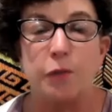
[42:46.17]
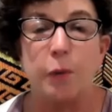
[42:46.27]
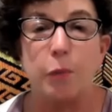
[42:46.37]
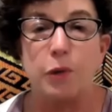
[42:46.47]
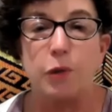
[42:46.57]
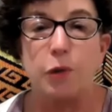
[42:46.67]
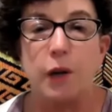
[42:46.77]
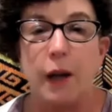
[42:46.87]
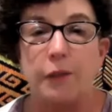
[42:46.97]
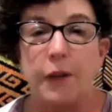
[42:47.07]
from what's
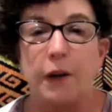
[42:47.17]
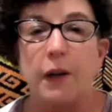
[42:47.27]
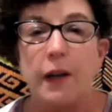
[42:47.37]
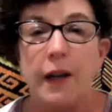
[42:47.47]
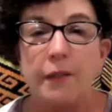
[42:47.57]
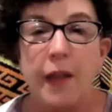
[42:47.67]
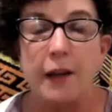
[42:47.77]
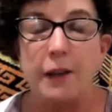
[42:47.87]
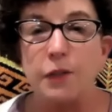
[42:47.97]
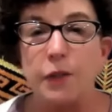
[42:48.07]
already out there? And
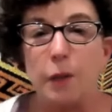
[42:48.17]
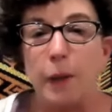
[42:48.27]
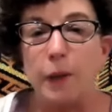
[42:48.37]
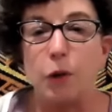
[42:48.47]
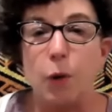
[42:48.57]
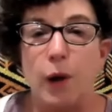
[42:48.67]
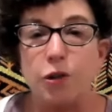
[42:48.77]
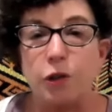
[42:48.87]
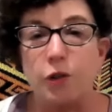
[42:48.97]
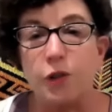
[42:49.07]
that is the fundamental
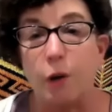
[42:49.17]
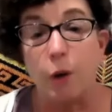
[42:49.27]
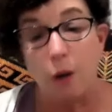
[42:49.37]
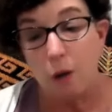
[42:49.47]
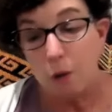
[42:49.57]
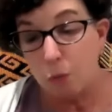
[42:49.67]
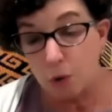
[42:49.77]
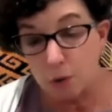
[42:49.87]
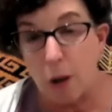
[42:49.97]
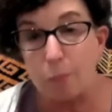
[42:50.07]
question. So
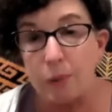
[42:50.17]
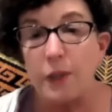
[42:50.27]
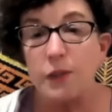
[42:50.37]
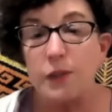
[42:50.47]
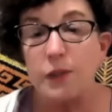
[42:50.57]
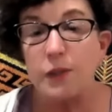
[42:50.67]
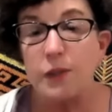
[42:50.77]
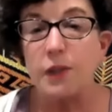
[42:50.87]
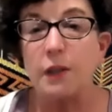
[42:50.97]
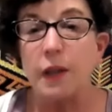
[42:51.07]
I'm pleased to
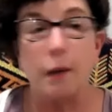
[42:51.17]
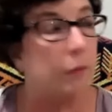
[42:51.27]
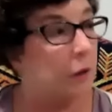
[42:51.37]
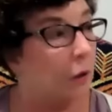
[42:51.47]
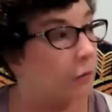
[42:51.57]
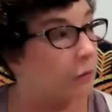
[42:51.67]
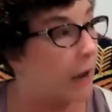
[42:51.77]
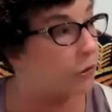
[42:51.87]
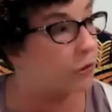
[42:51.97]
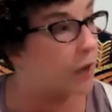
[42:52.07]
see that,
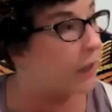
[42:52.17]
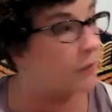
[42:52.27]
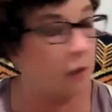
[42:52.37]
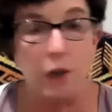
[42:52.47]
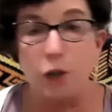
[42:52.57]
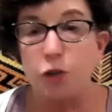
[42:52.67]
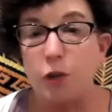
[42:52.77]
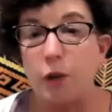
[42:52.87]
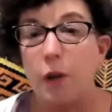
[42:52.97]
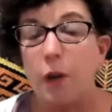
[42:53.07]
National Science
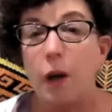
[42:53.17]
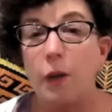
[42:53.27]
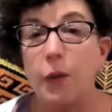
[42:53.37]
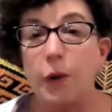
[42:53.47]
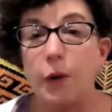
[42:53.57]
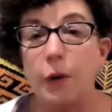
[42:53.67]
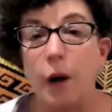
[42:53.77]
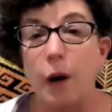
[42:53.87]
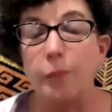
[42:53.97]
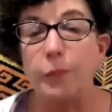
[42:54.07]
Foundation, other
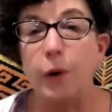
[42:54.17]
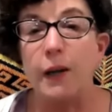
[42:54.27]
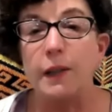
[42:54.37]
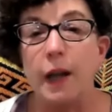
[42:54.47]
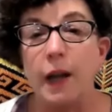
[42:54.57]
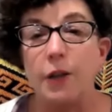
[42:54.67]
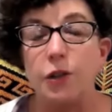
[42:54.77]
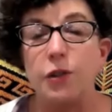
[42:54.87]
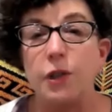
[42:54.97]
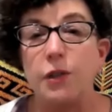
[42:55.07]
granting
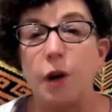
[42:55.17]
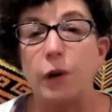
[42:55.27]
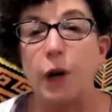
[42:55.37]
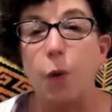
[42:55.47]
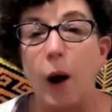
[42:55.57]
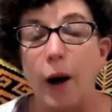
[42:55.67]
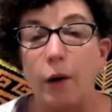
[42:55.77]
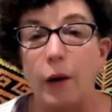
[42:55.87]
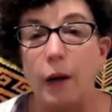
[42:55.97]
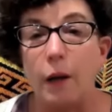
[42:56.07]
agencies are
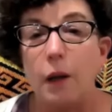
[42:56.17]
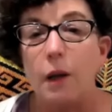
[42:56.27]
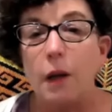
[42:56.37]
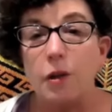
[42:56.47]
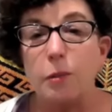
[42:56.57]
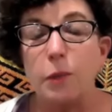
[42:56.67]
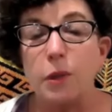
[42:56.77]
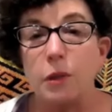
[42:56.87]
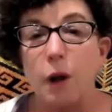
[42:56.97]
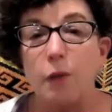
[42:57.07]
requiring customer
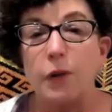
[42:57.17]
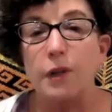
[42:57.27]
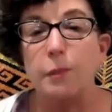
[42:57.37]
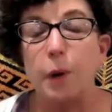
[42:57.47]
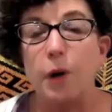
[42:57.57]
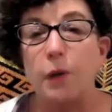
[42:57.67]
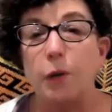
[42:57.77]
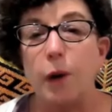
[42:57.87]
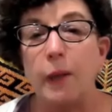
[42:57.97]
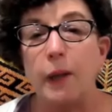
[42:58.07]
discovery as part of the
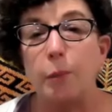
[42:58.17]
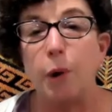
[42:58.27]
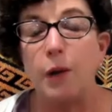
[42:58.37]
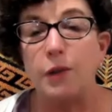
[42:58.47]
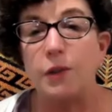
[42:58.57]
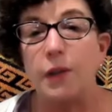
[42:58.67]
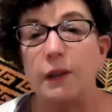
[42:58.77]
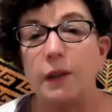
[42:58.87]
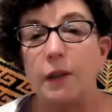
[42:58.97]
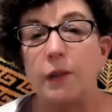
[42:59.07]
grant making process,
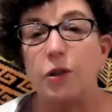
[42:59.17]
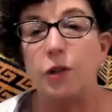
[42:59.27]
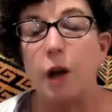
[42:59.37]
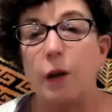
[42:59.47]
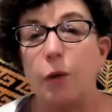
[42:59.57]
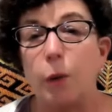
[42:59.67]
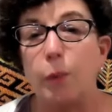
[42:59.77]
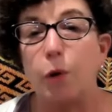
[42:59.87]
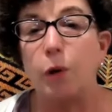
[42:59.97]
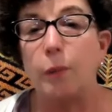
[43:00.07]
like the Innovation I-Corps
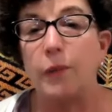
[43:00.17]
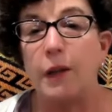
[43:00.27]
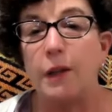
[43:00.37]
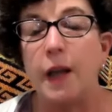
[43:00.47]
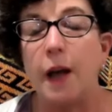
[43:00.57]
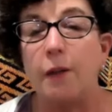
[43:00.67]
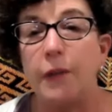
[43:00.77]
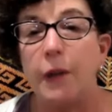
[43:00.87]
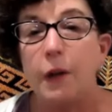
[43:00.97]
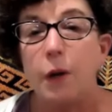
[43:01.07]
program of NSF,
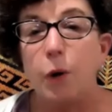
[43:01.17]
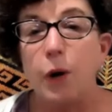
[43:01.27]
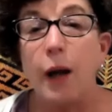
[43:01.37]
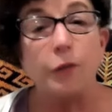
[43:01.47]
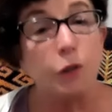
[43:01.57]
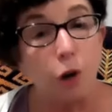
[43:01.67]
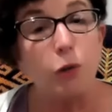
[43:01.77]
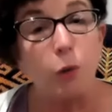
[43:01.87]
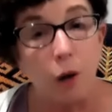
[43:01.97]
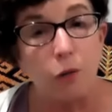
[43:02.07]
where you have to talk
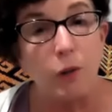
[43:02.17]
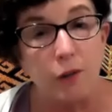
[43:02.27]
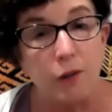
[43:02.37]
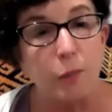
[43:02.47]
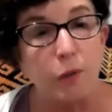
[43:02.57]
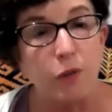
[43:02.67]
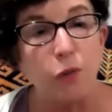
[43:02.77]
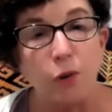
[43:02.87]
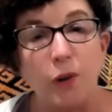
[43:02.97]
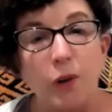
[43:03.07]
to 100 customers in
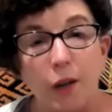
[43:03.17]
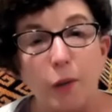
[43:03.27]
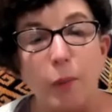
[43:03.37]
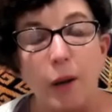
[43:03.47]
order to get your